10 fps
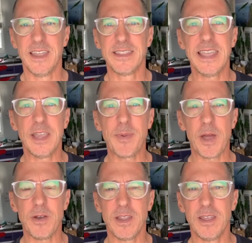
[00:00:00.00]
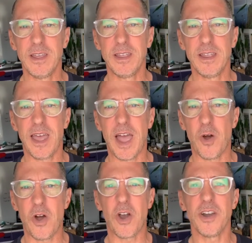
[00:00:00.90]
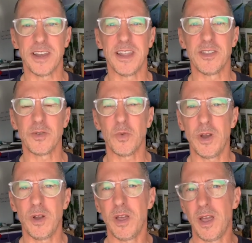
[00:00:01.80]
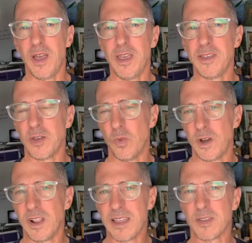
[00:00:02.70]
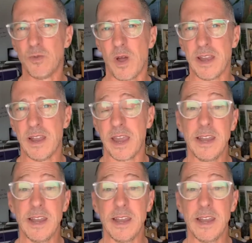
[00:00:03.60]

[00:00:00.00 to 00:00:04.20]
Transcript: Think about how hard it is. What is it? One glass of wine a night?